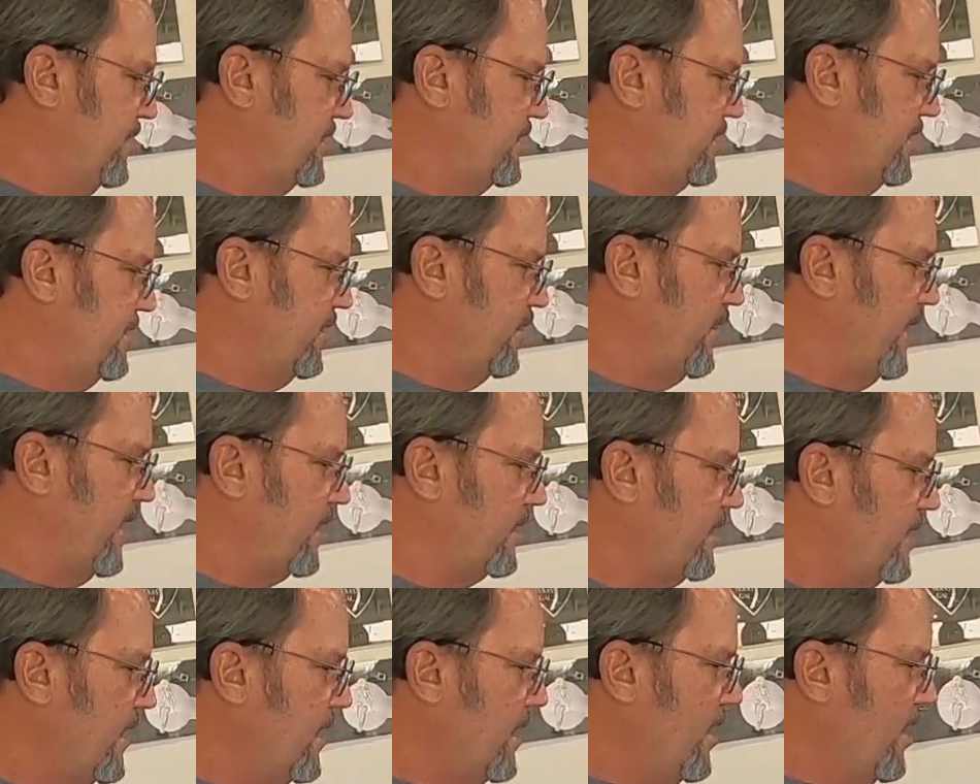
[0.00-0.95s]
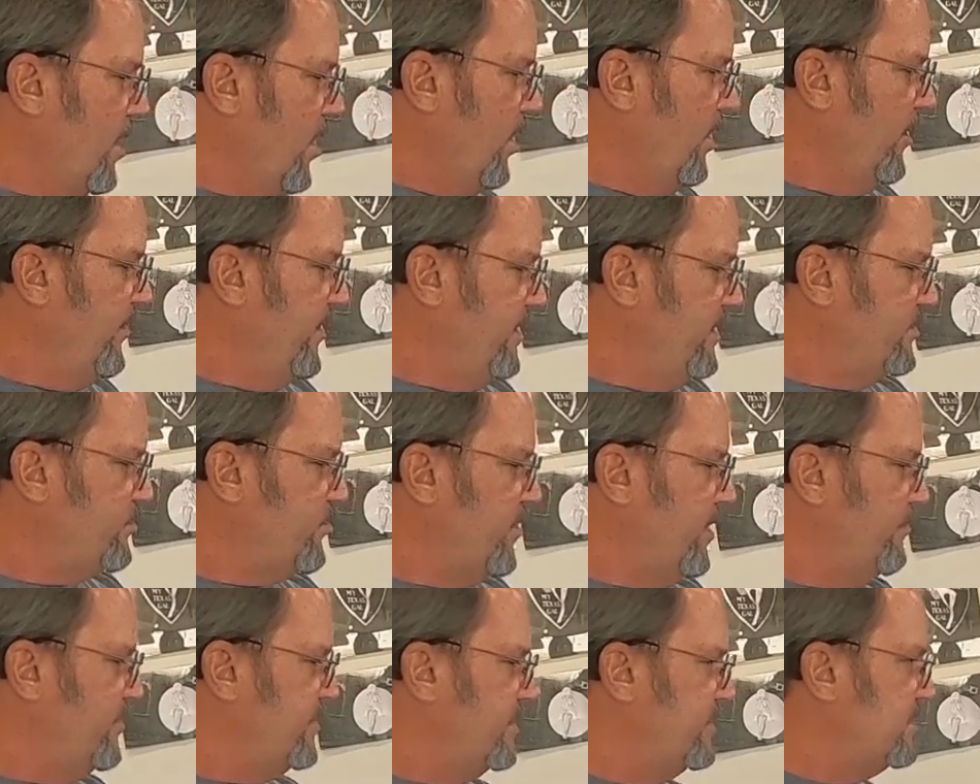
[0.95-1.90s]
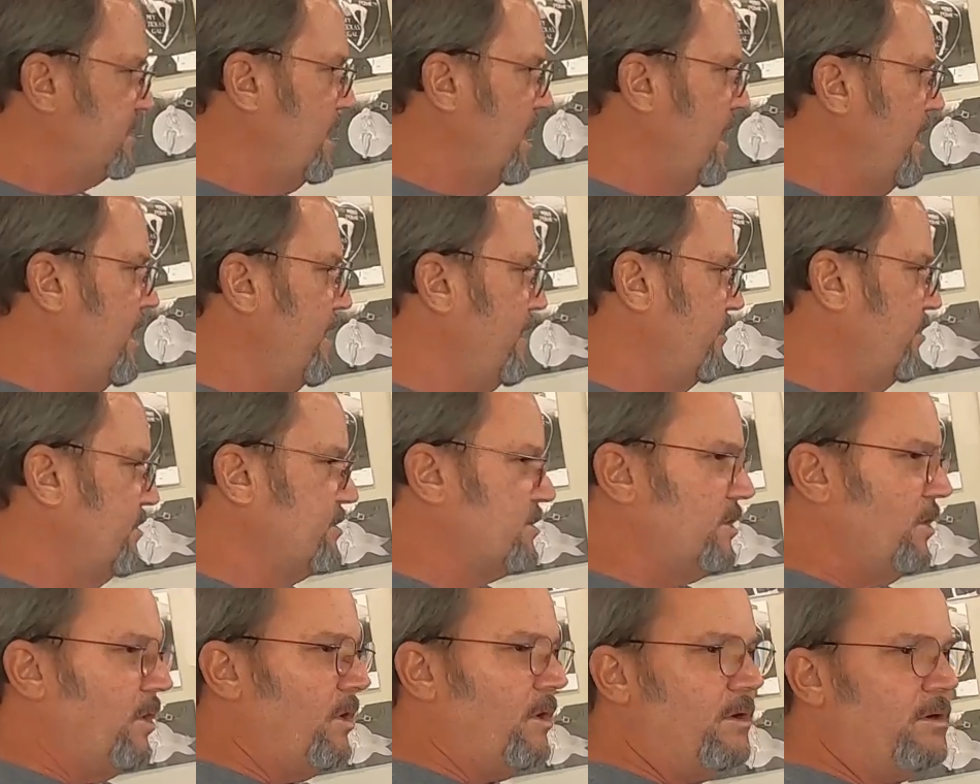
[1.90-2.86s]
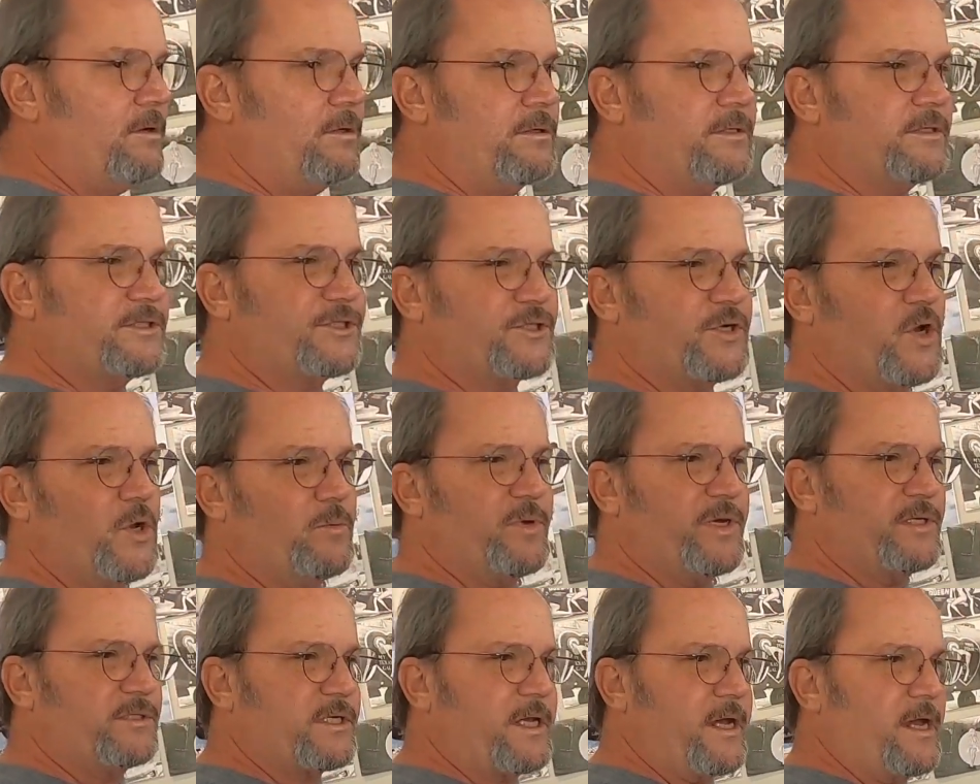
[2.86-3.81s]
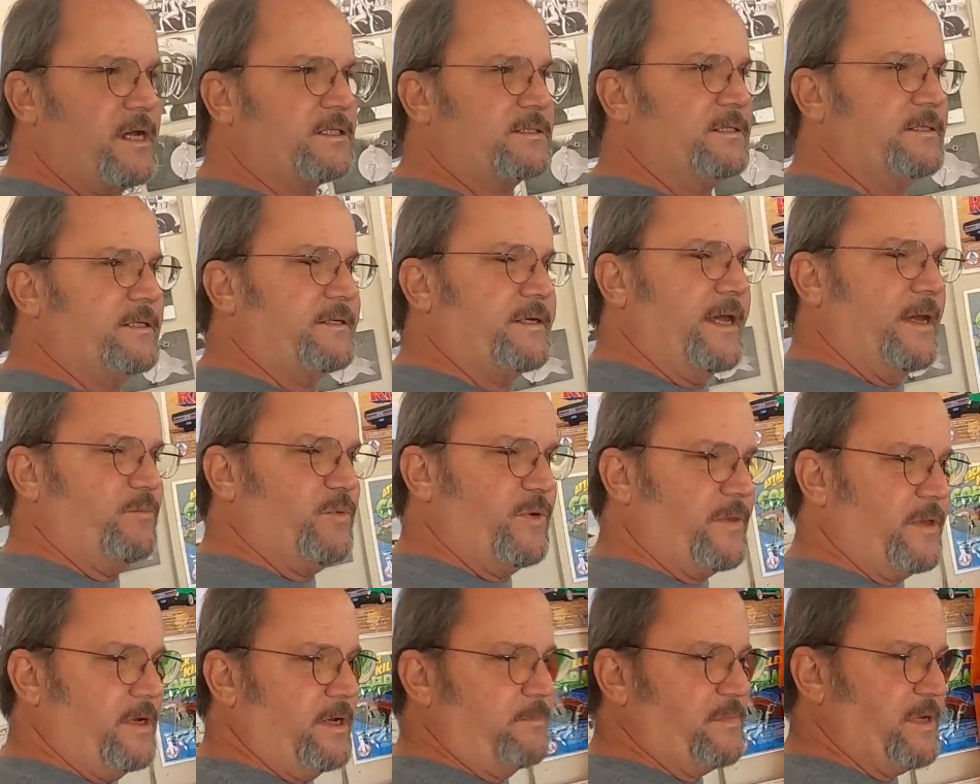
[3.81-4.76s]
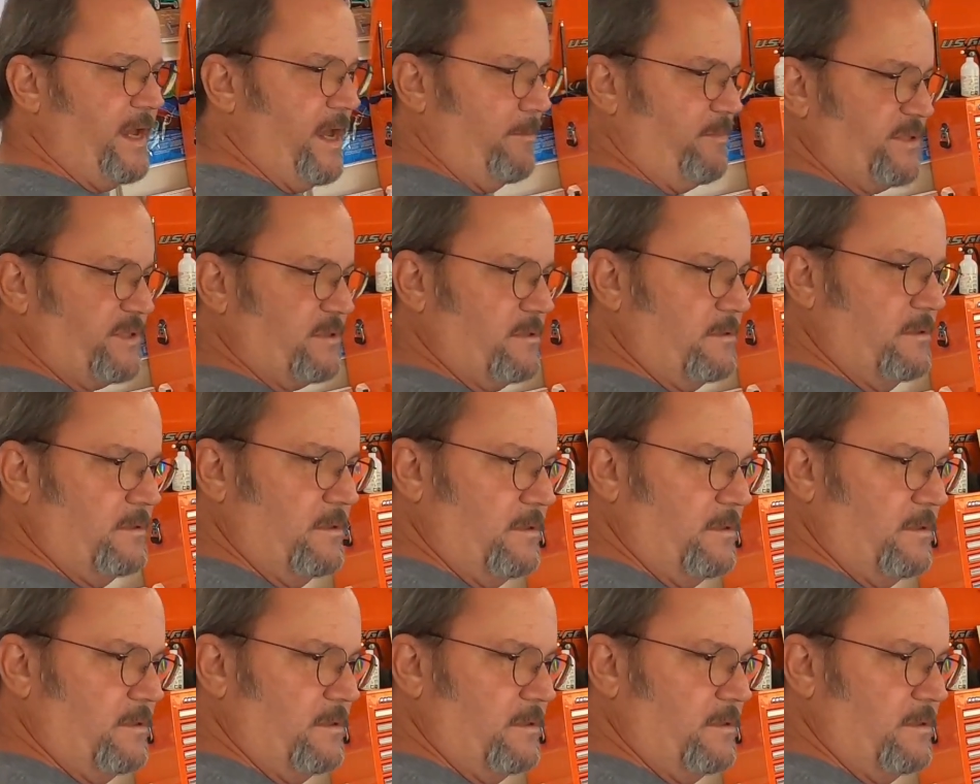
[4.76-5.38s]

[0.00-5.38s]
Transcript: Big deal about it. On these rims and tires, all Shelby's actually came with hubcaps.